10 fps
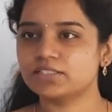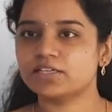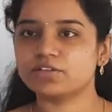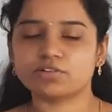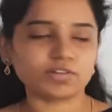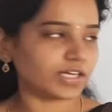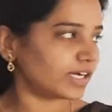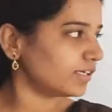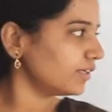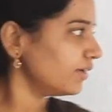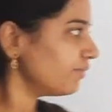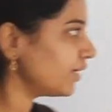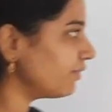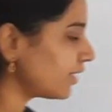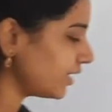You know that
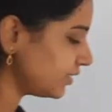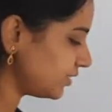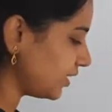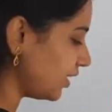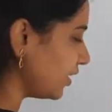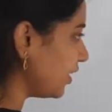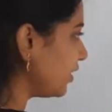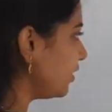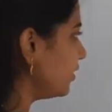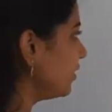whenever I say that